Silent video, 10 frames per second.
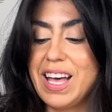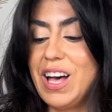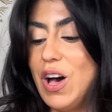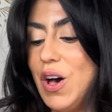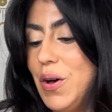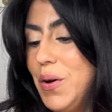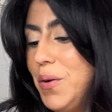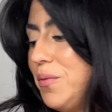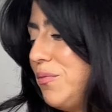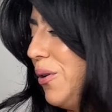
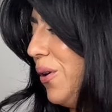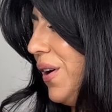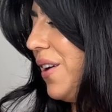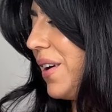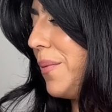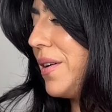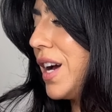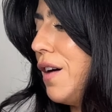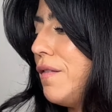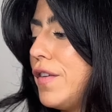Oh boy. Okay, we
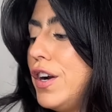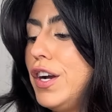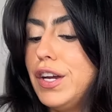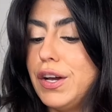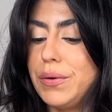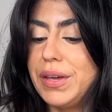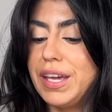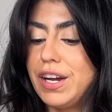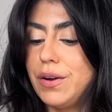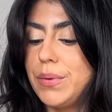got Virgo here.